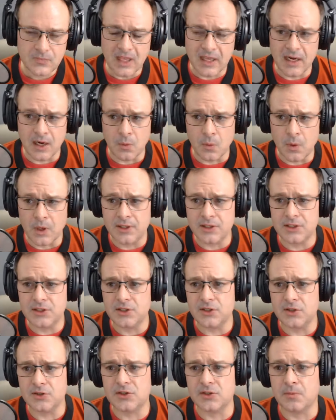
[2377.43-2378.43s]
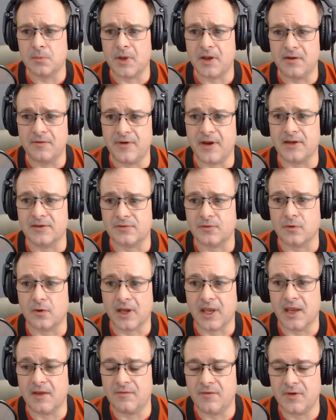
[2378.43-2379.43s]
And I wanted to do some advanced
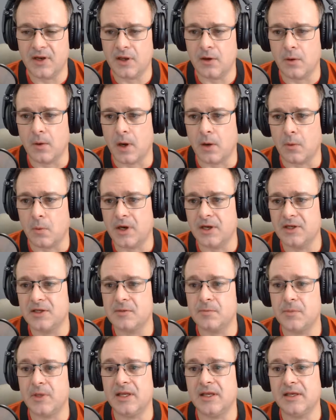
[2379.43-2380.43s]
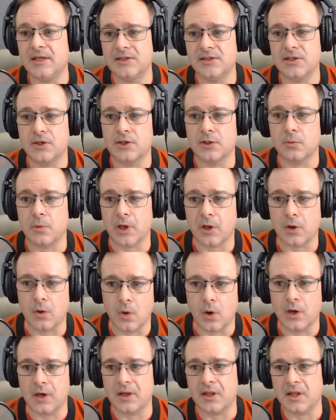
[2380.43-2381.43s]
4K video. I wanted to be easier to
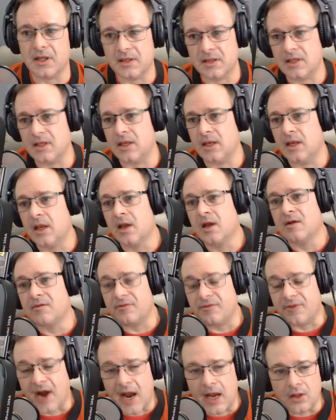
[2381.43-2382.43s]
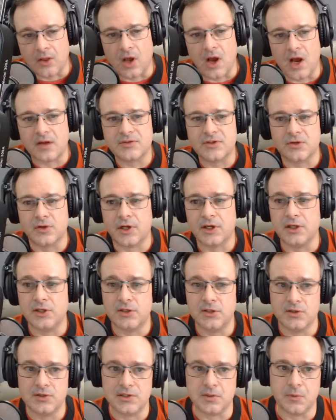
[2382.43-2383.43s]
record and get the file off so I could
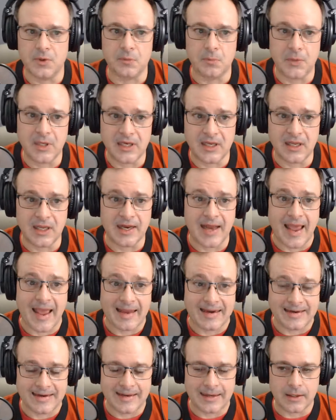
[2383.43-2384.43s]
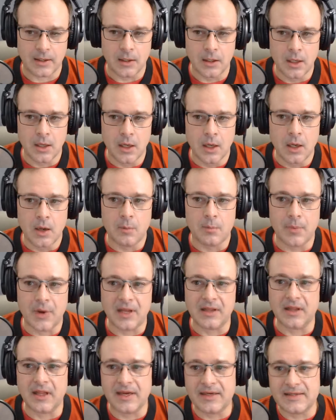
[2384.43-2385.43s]
do some immediate editing.
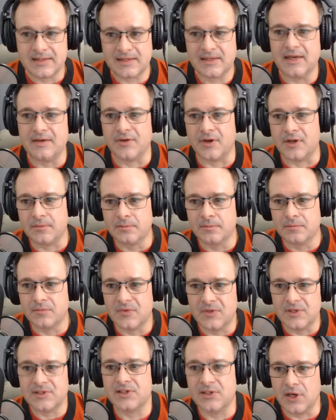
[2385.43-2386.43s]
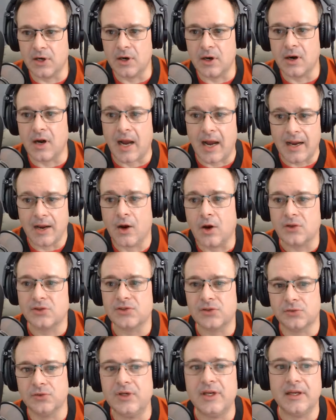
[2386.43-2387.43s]
But like Steven, this year I
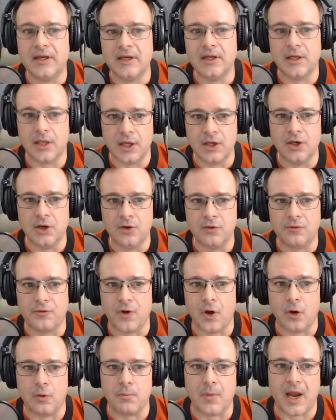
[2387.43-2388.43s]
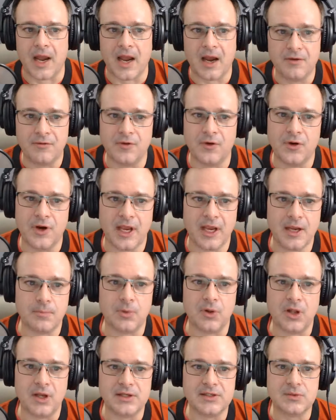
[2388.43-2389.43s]
also needed a new phone. My iPhone 8
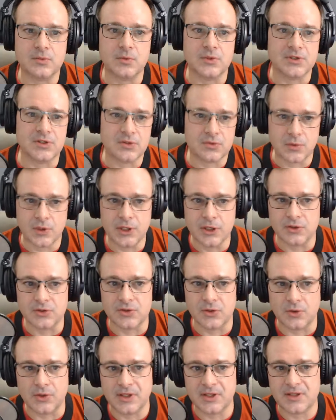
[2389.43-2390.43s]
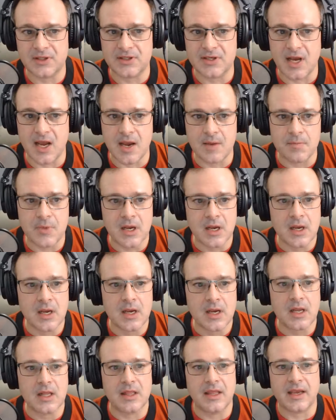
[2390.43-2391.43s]
Plus was 3 years old at the time.
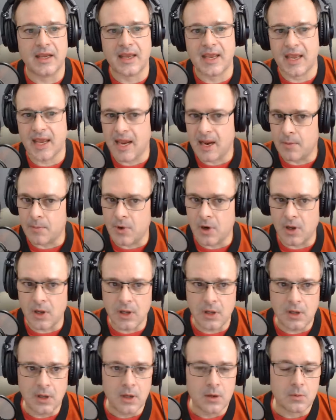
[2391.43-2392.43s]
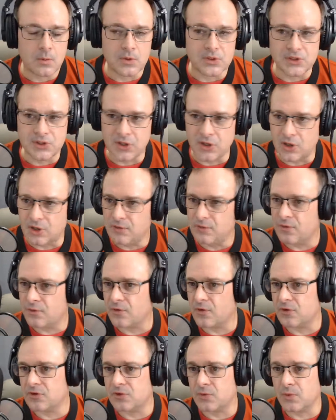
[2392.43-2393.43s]
The camera was good
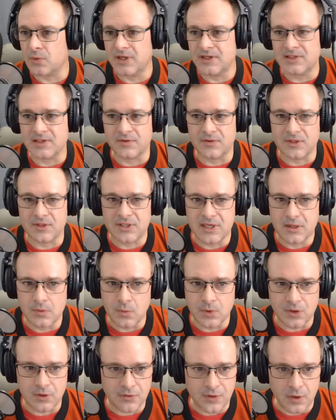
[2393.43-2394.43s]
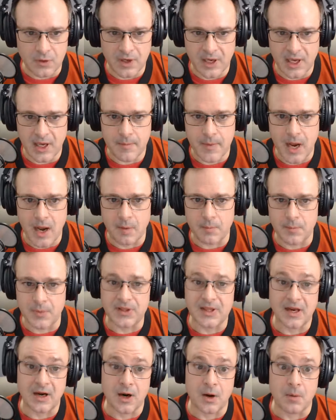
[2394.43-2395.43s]
for 2017 when the phone came out,
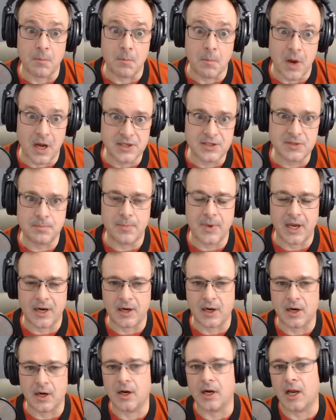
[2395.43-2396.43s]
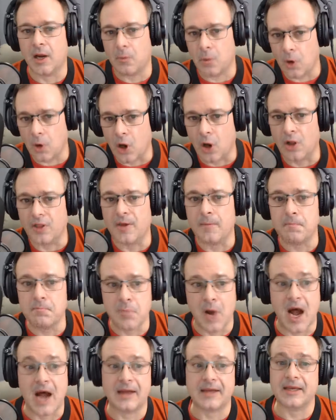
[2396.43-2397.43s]
but they are much better, and I will call them
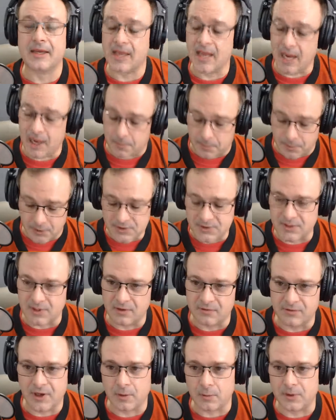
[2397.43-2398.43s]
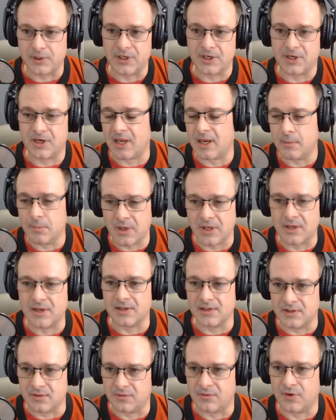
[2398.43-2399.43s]
pocket cameras available today
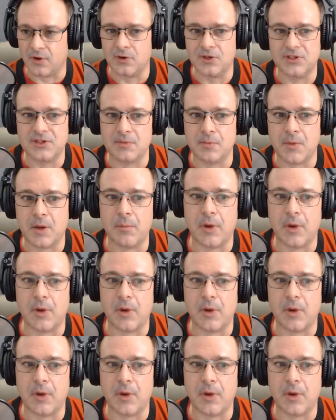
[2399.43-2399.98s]
because the phone is in my